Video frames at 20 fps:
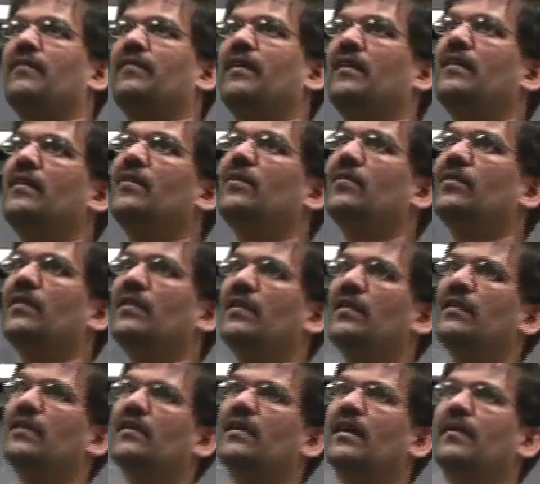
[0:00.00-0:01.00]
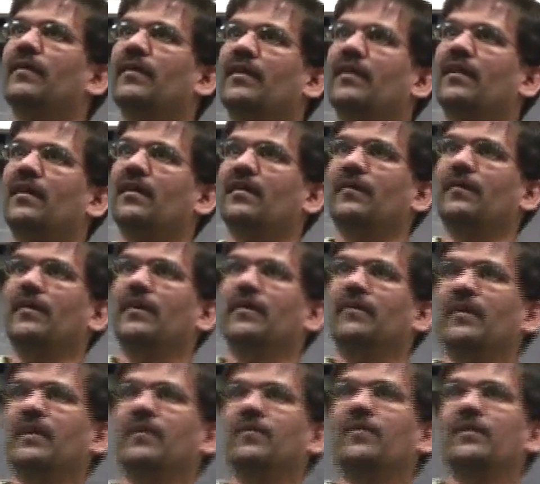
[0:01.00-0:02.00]
If they do, come and talk to me
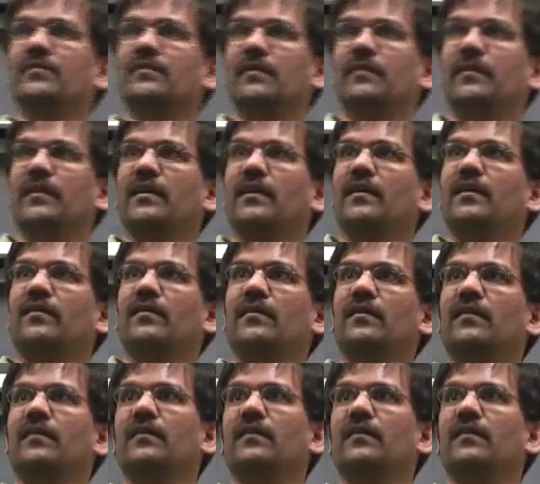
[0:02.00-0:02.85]
and we can work something out,